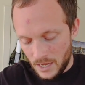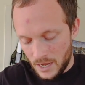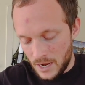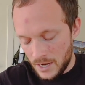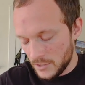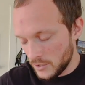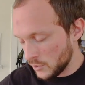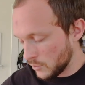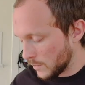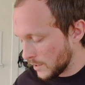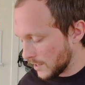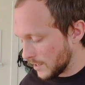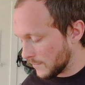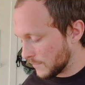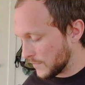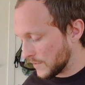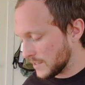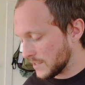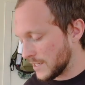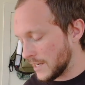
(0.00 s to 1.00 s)
I do want to
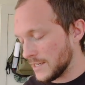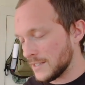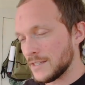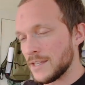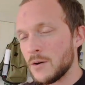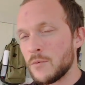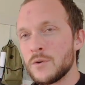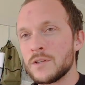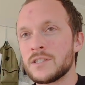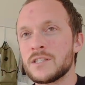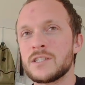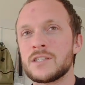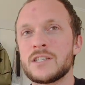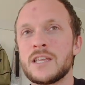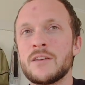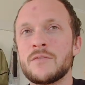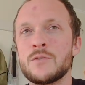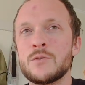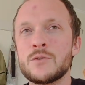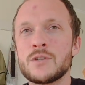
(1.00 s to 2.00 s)
emphasize that once,
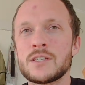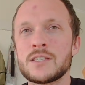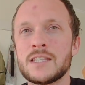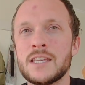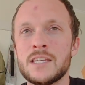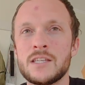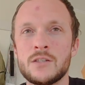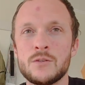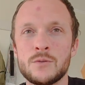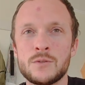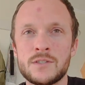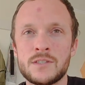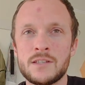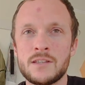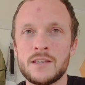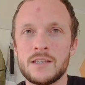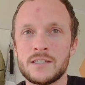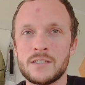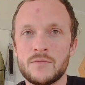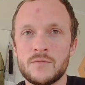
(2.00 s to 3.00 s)
if you just get used to
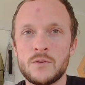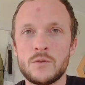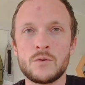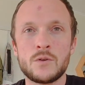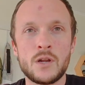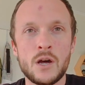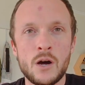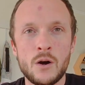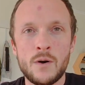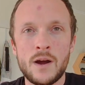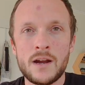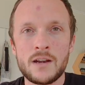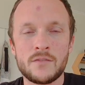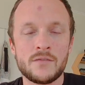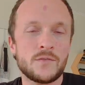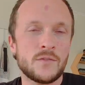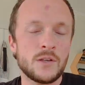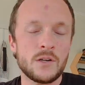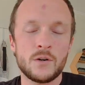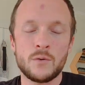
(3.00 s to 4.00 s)
this, if you know how to
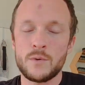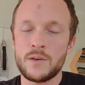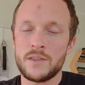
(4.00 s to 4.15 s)
feel